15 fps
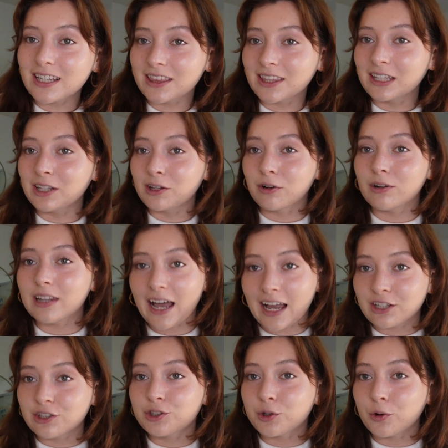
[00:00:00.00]
like the little
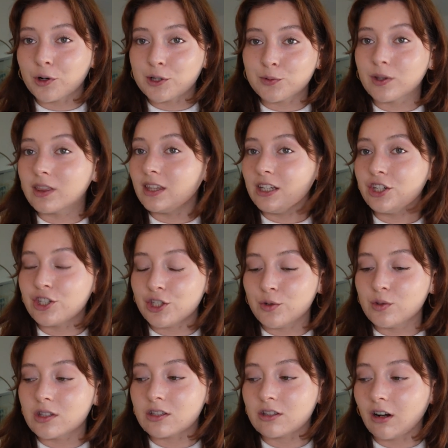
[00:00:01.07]
lad shorts with these
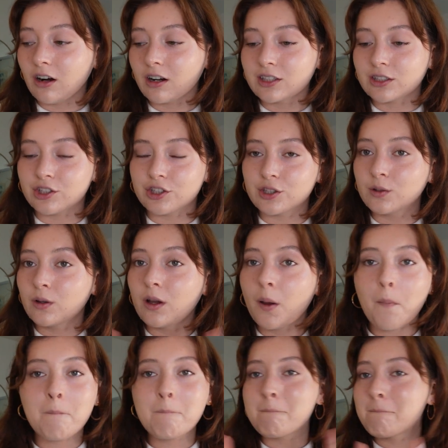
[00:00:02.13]
shoes and socks, just
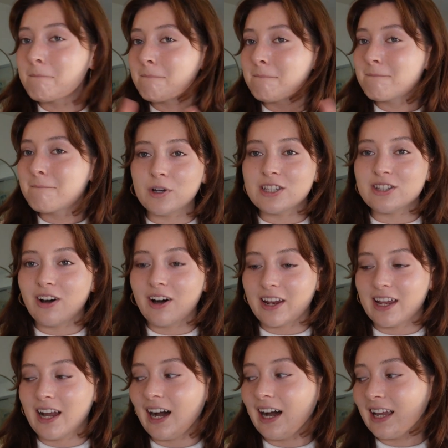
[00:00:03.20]
was not
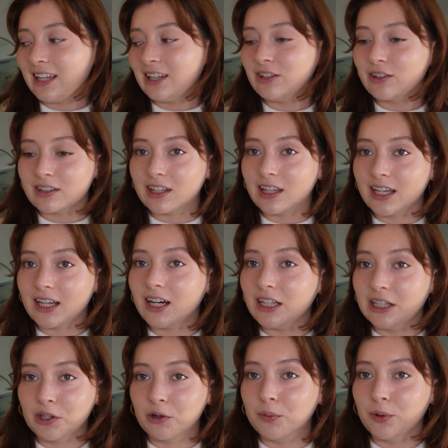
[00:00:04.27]
it. I looked like a
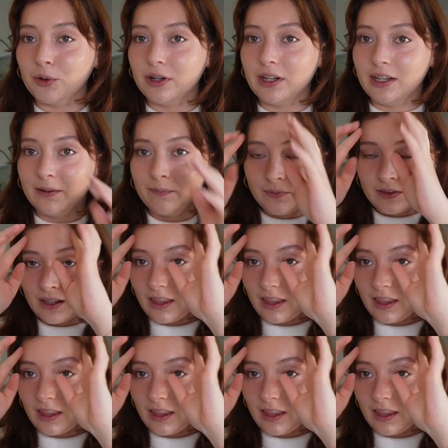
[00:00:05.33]
little boy.